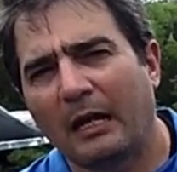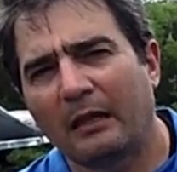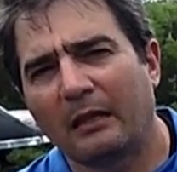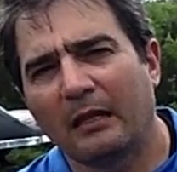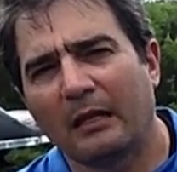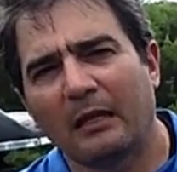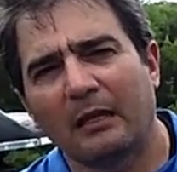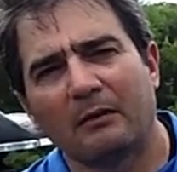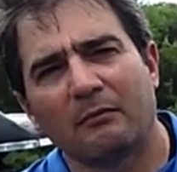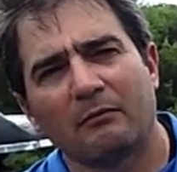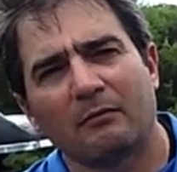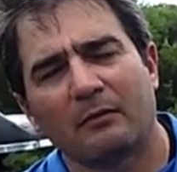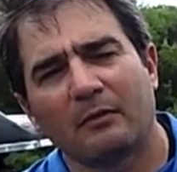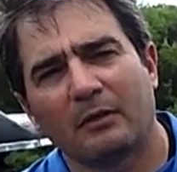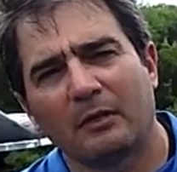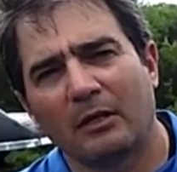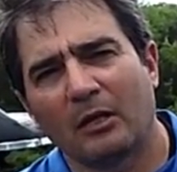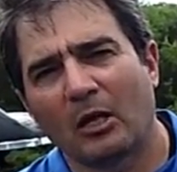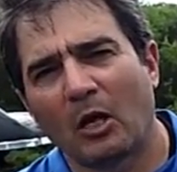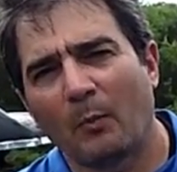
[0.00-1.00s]
and then
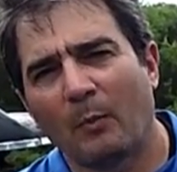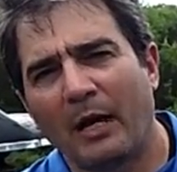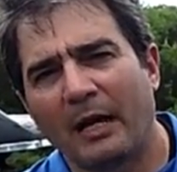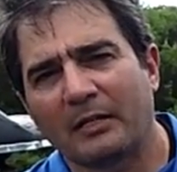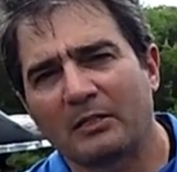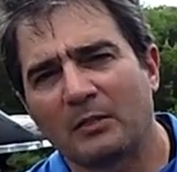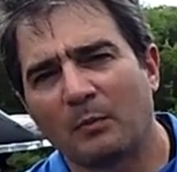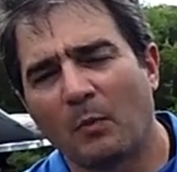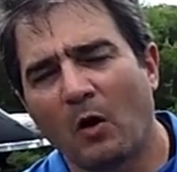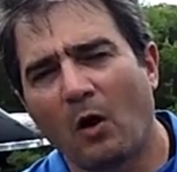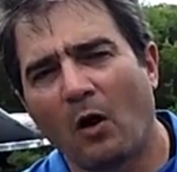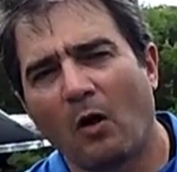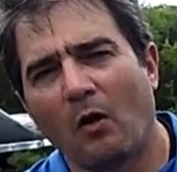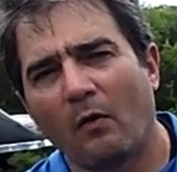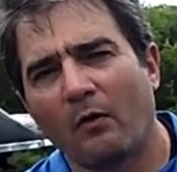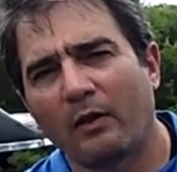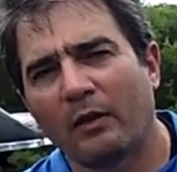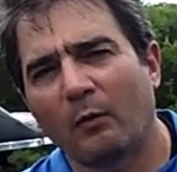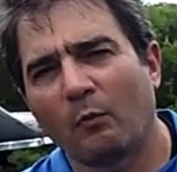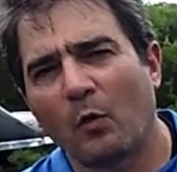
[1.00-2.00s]
you go back
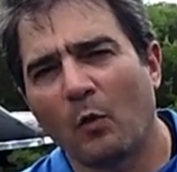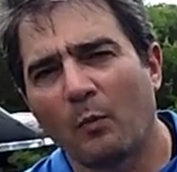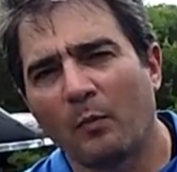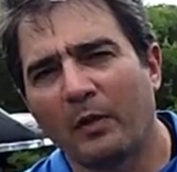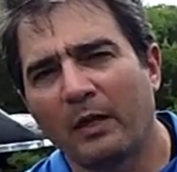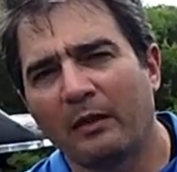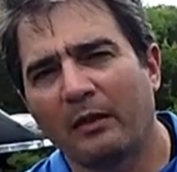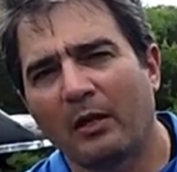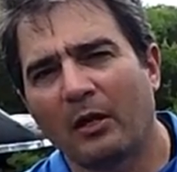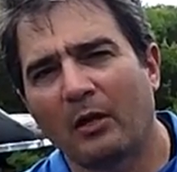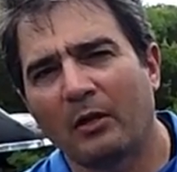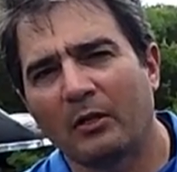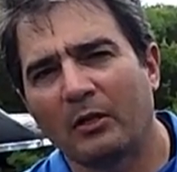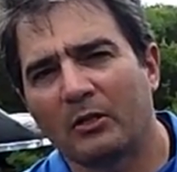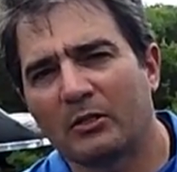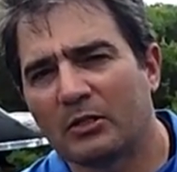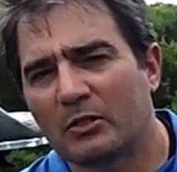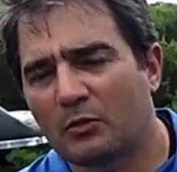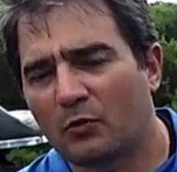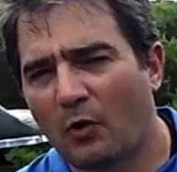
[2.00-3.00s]
tomorrow and they won't be there, and
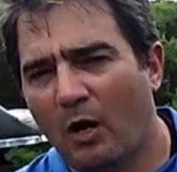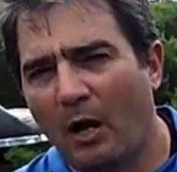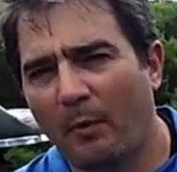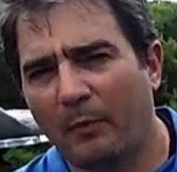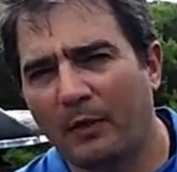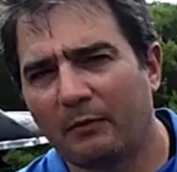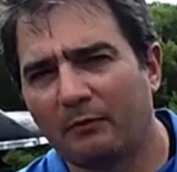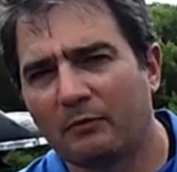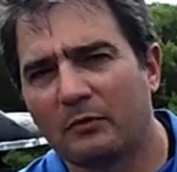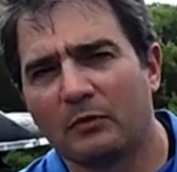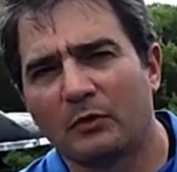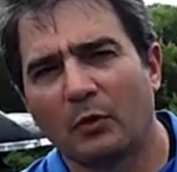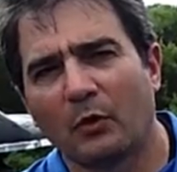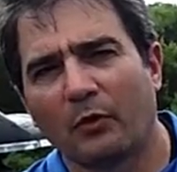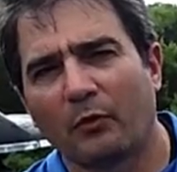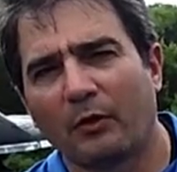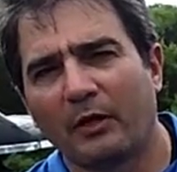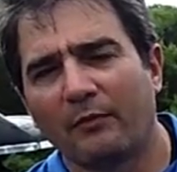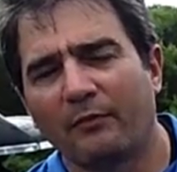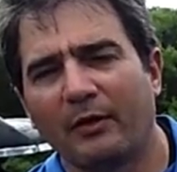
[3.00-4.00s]
you just drop it 2
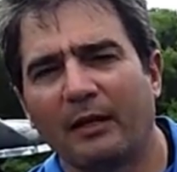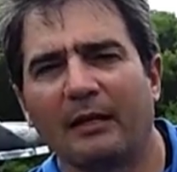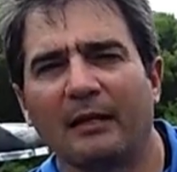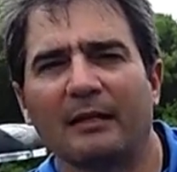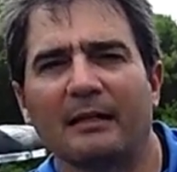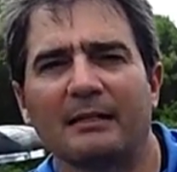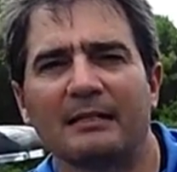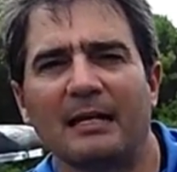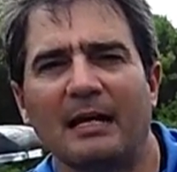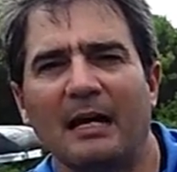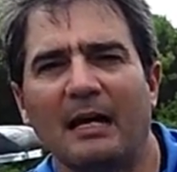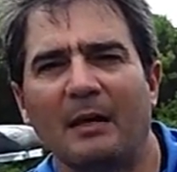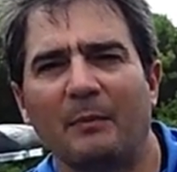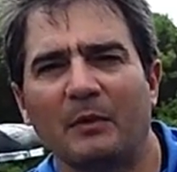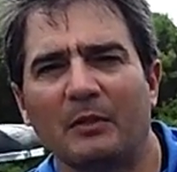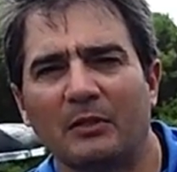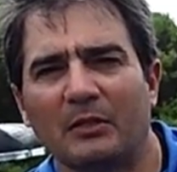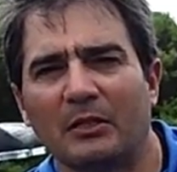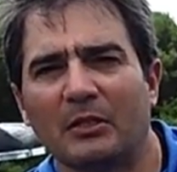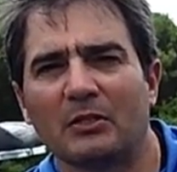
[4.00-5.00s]
or 3 feet at a
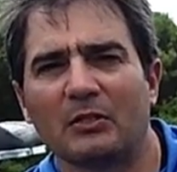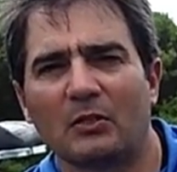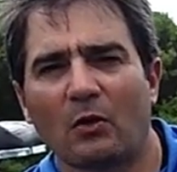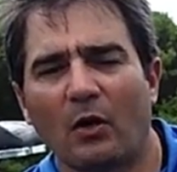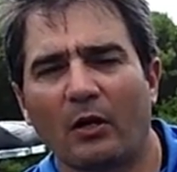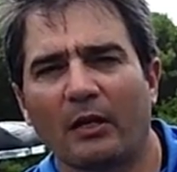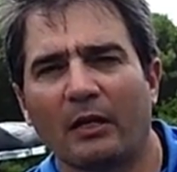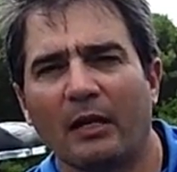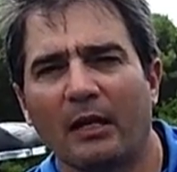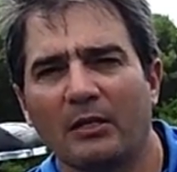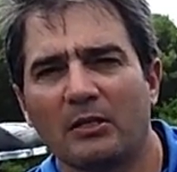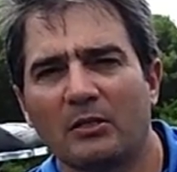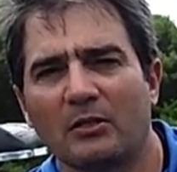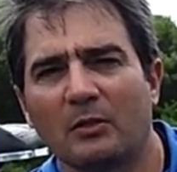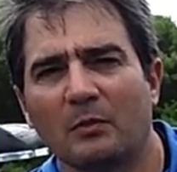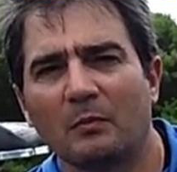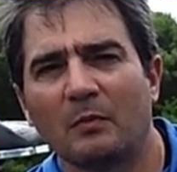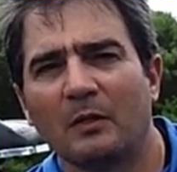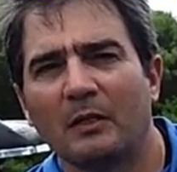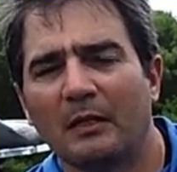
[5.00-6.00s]
time until you start
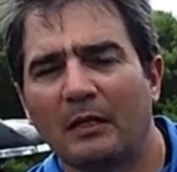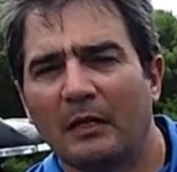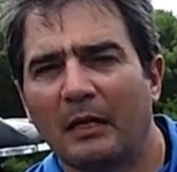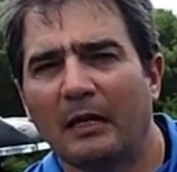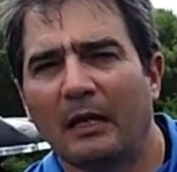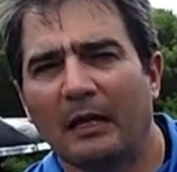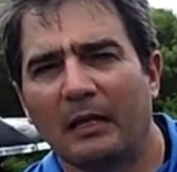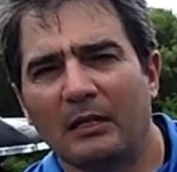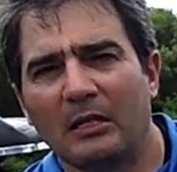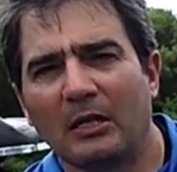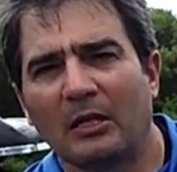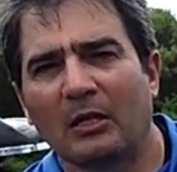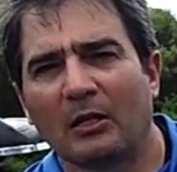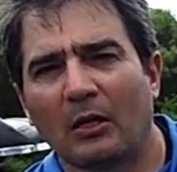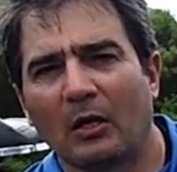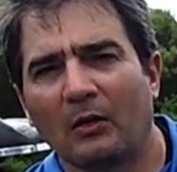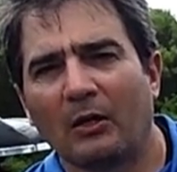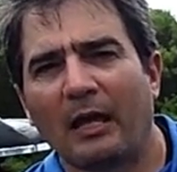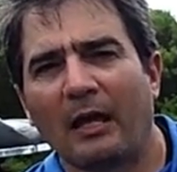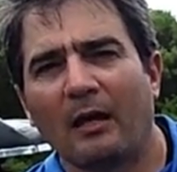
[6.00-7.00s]
catching them, and you
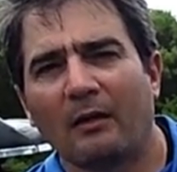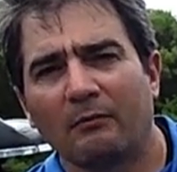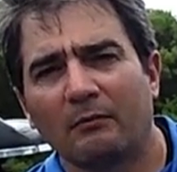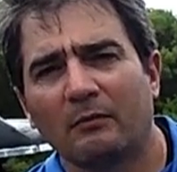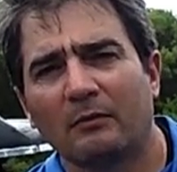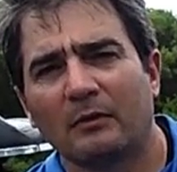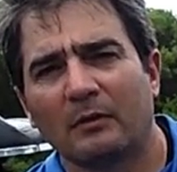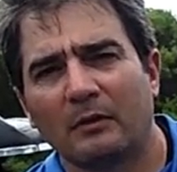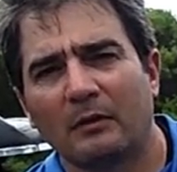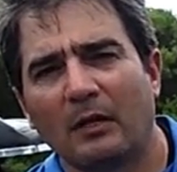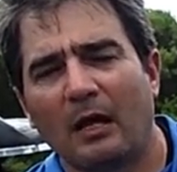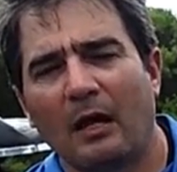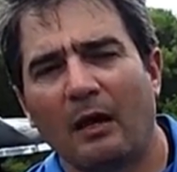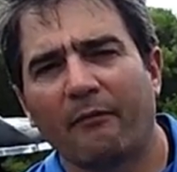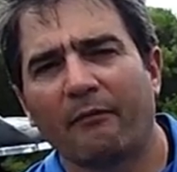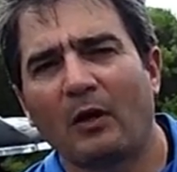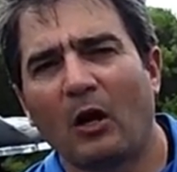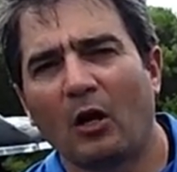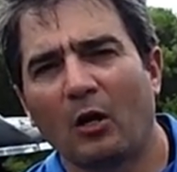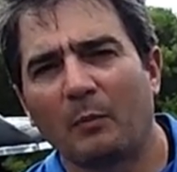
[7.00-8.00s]
can go down.
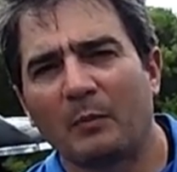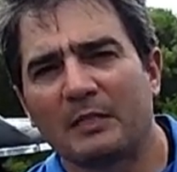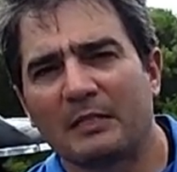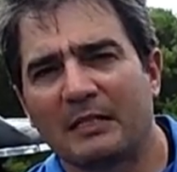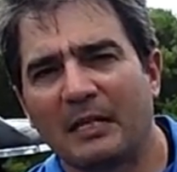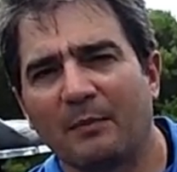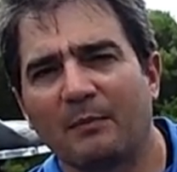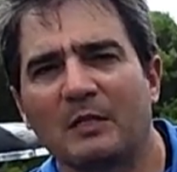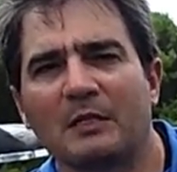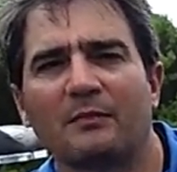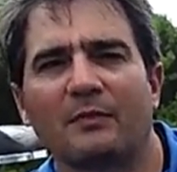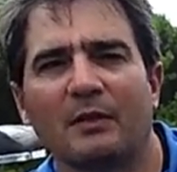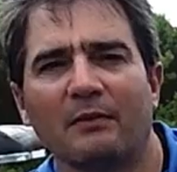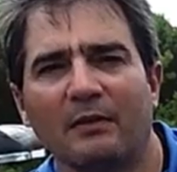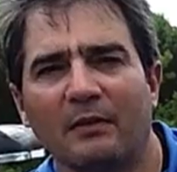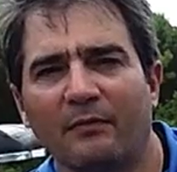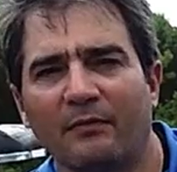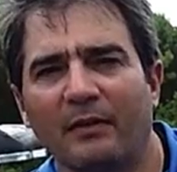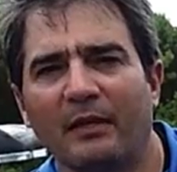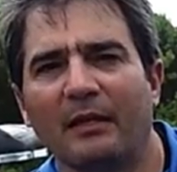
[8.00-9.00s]
I've caught them as deep as
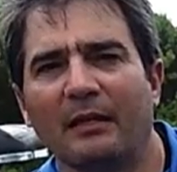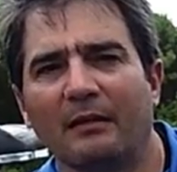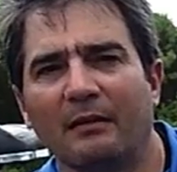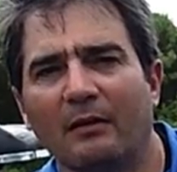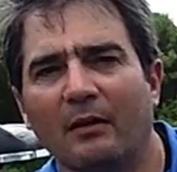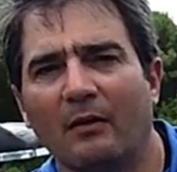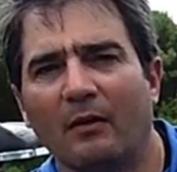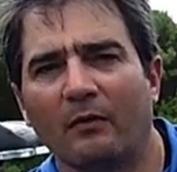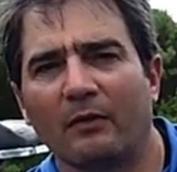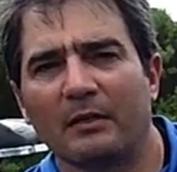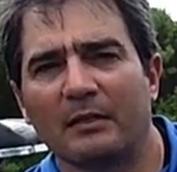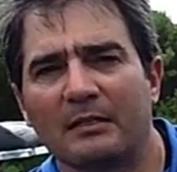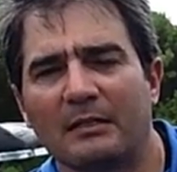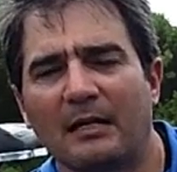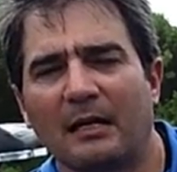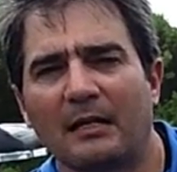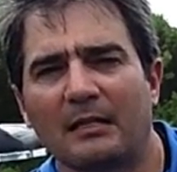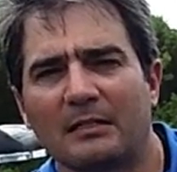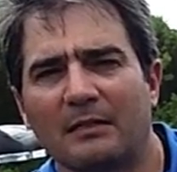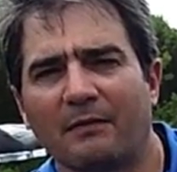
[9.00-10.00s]
50 feet on the
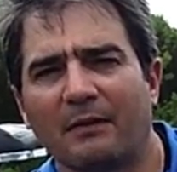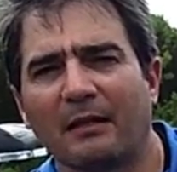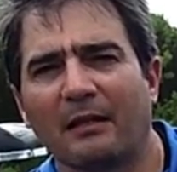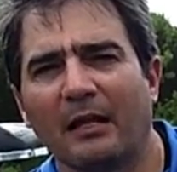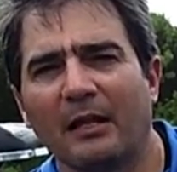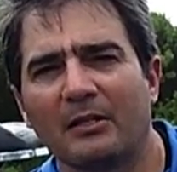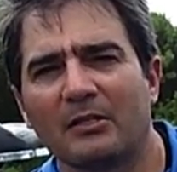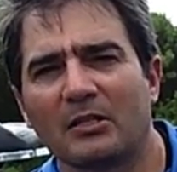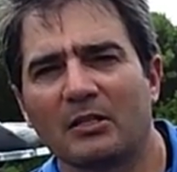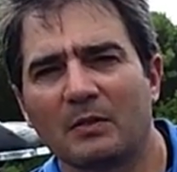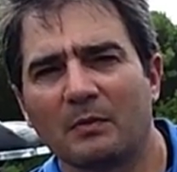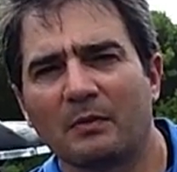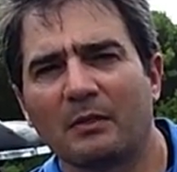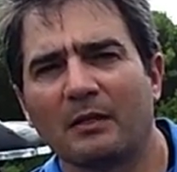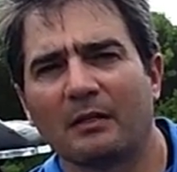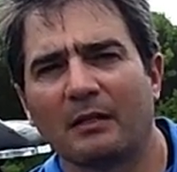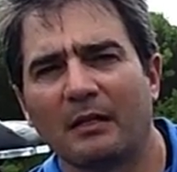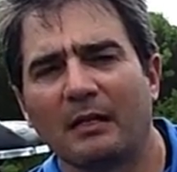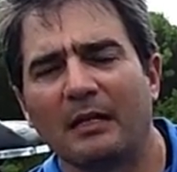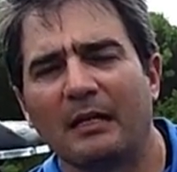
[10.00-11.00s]
sides of the ledges,
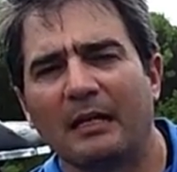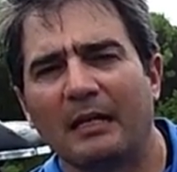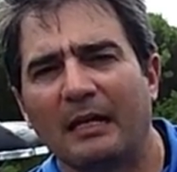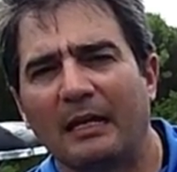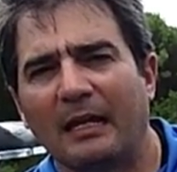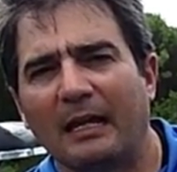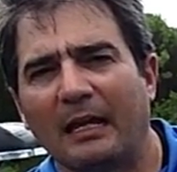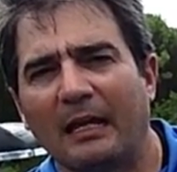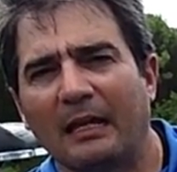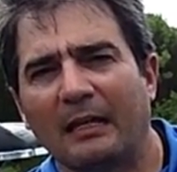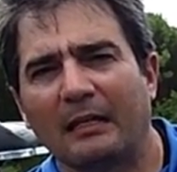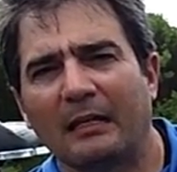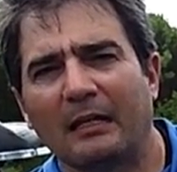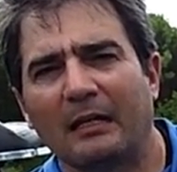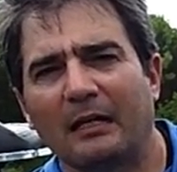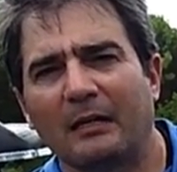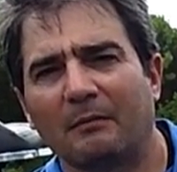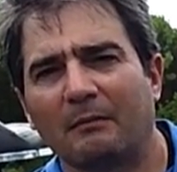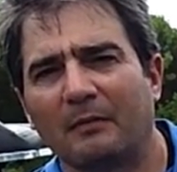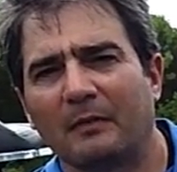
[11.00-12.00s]
and
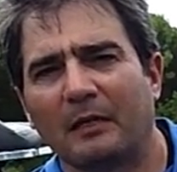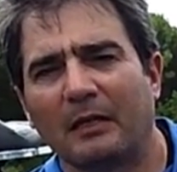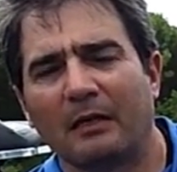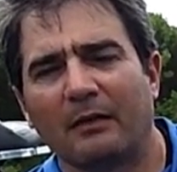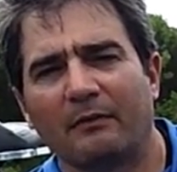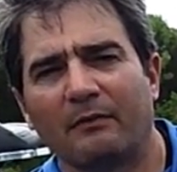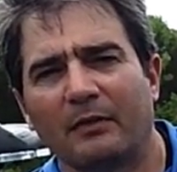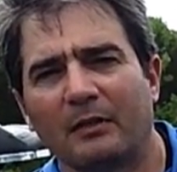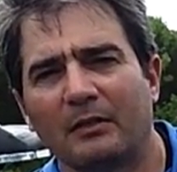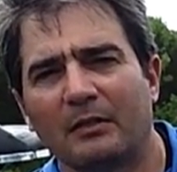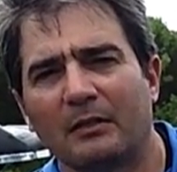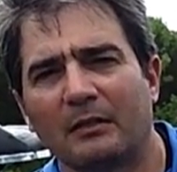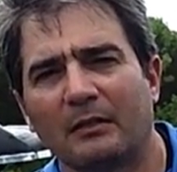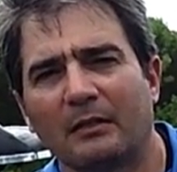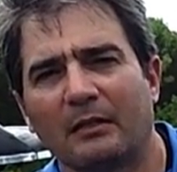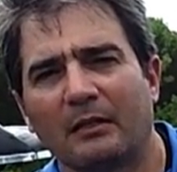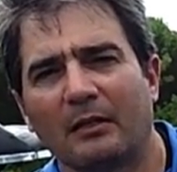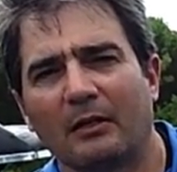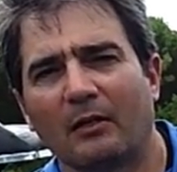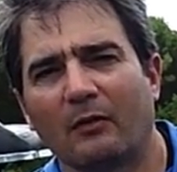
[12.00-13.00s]

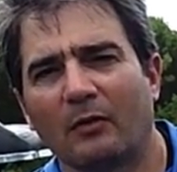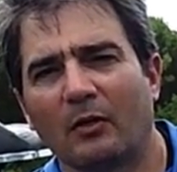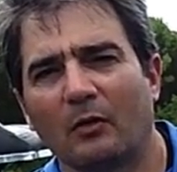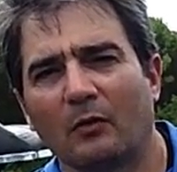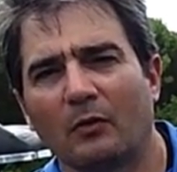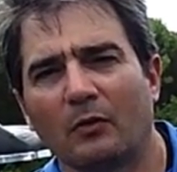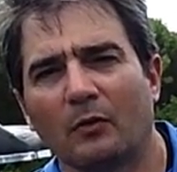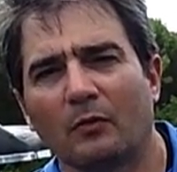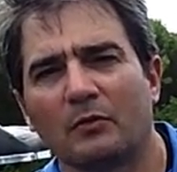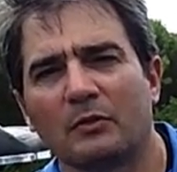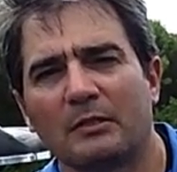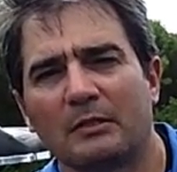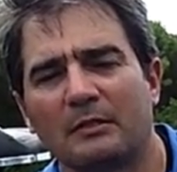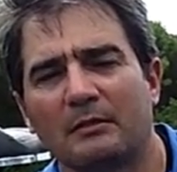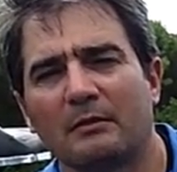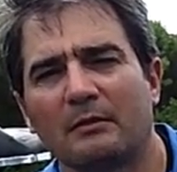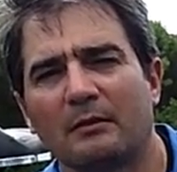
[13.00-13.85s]
you'll